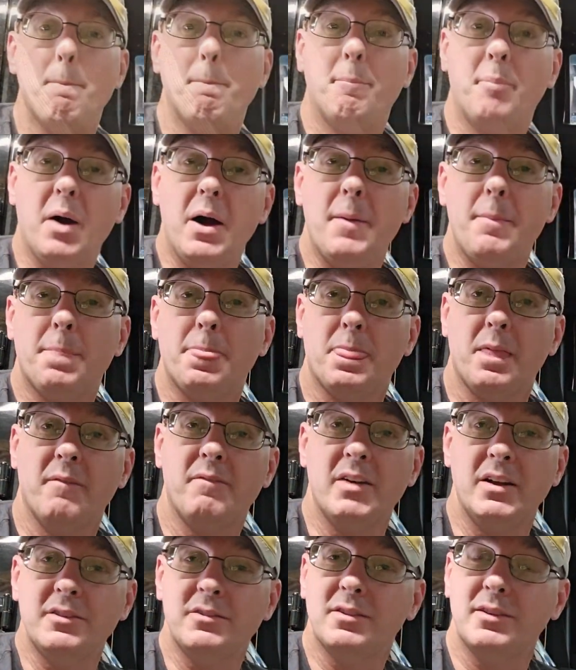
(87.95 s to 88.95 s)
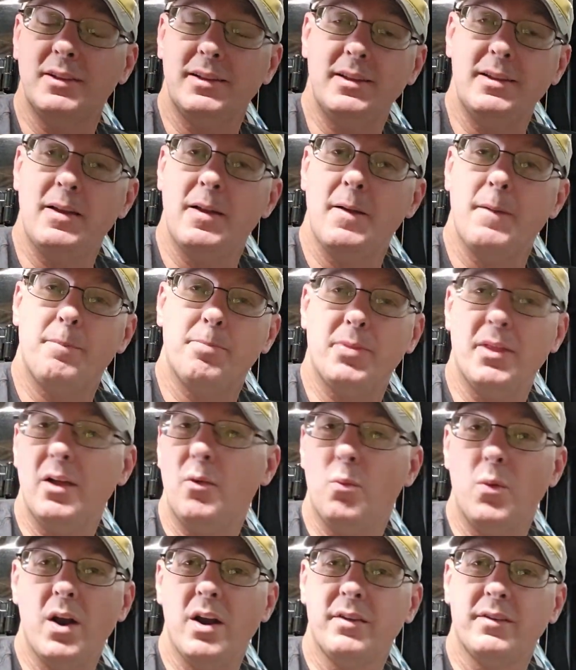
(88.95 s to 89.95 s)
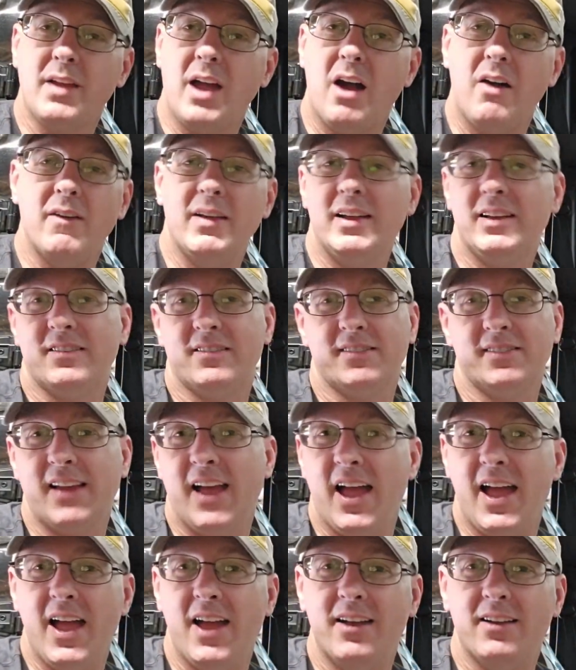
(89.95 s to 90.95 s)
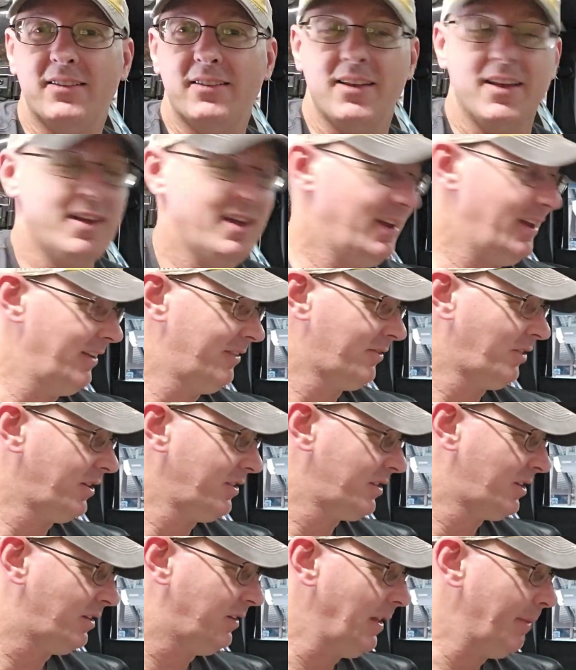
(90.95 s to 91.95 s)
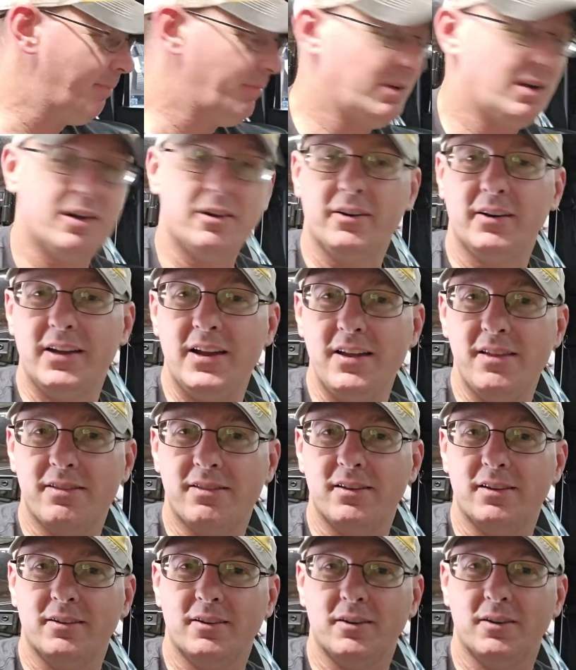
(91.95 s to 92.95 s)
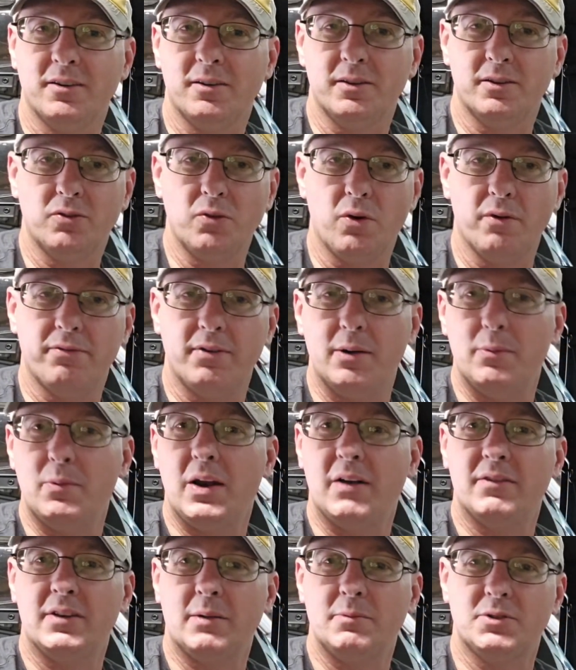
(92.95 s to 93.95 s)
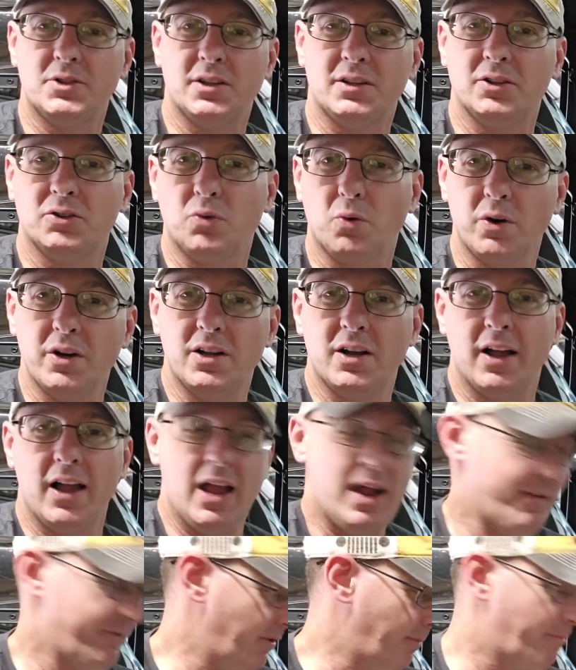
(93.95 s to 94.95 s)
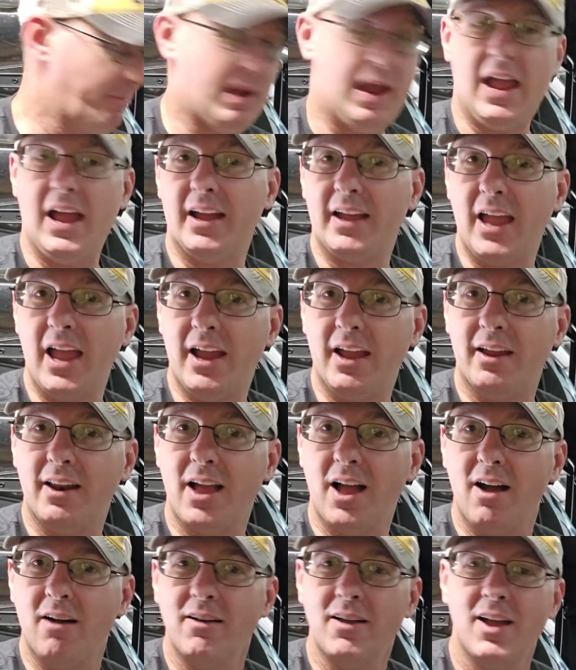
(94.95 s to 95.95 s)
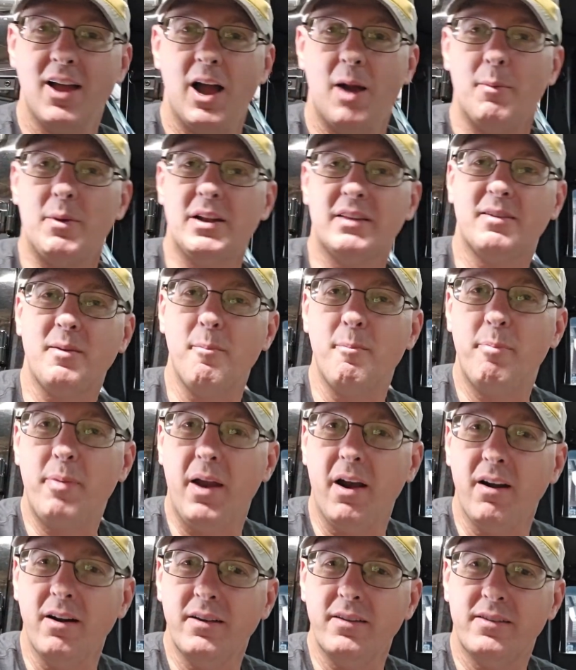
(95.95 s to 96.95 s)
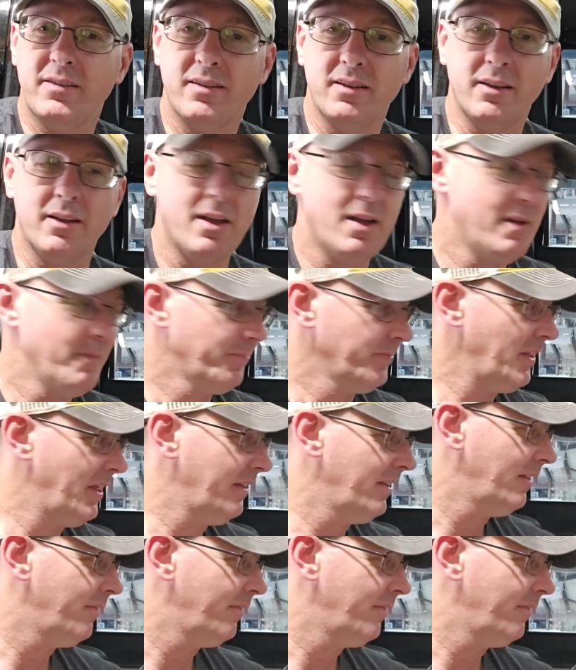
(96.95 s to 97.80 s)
but eventually it wears out, it sags, it starts clipping underneath under the door frame, and every time you shut the door, you got half your bag hanging out. I mean, it's embarrassing. And